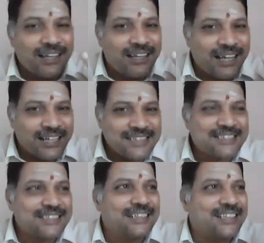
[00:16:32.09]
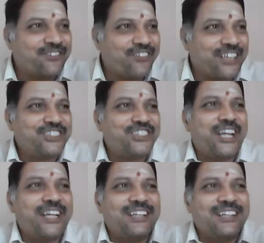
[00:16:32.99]
let us
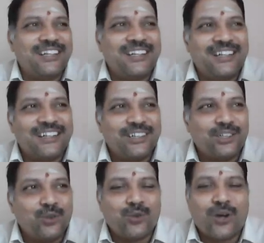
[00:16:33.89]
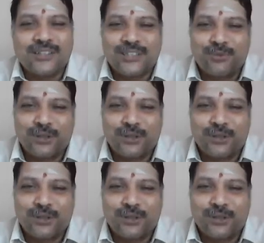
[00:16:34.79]
differentiate two concepts.